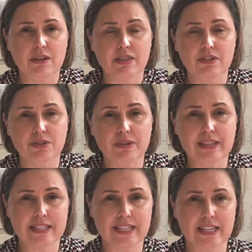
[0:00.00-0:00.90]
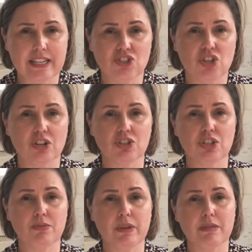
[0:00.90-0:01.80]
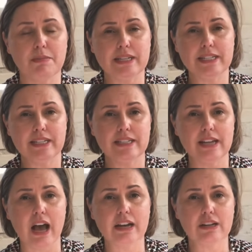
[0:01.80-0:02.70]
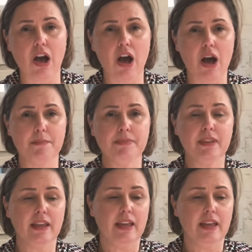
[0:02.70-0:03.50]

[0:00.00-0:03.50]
They're doing this in conjunction with minted.com